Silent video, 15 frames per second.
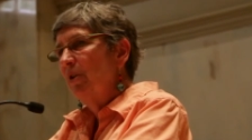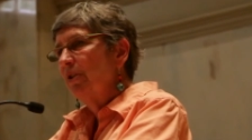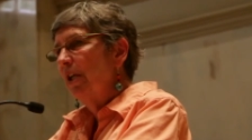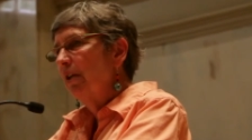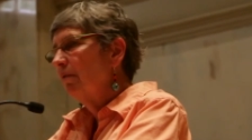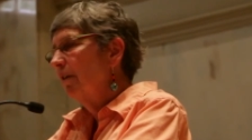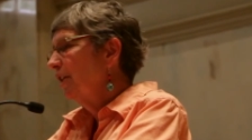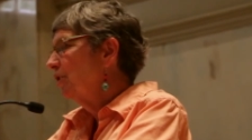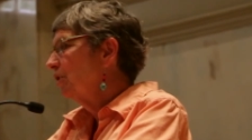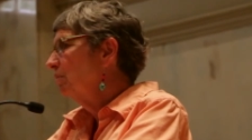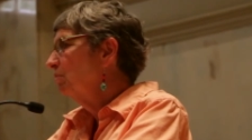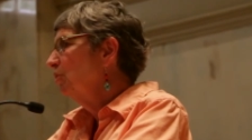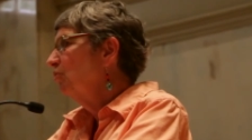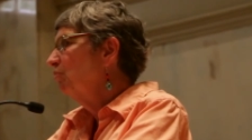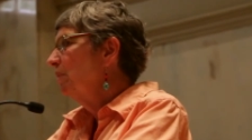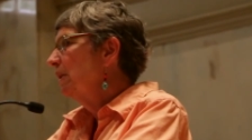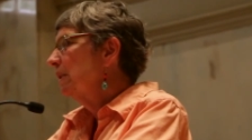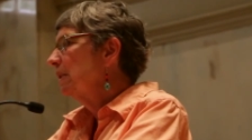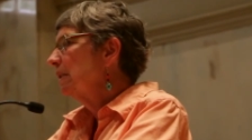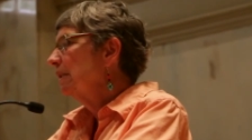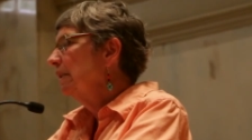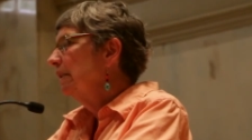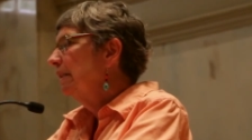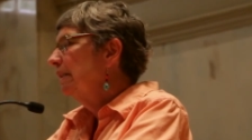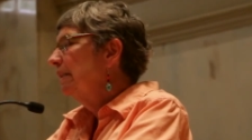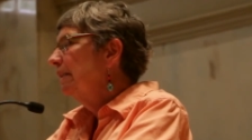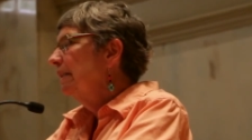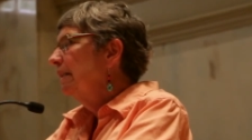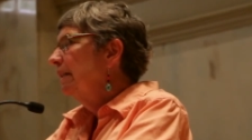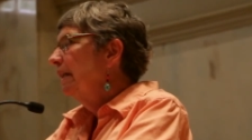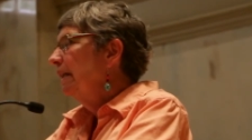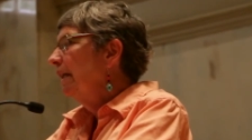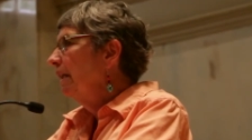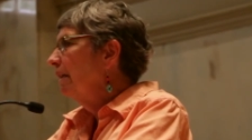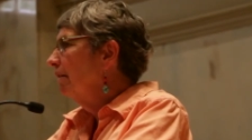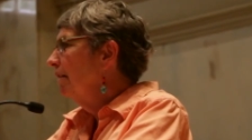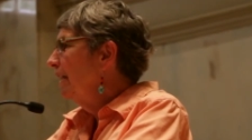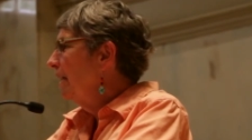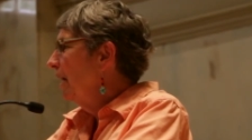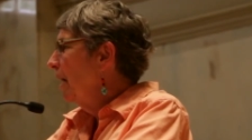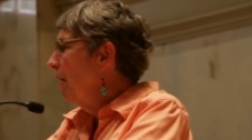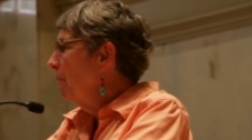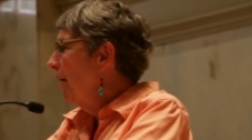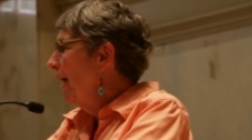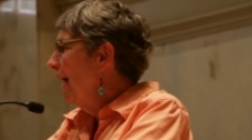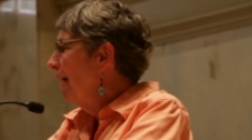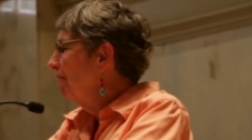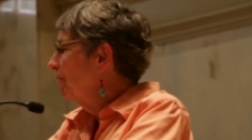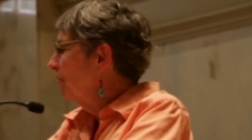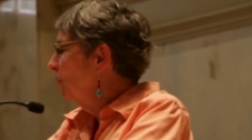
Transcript: multiracial movements hearing about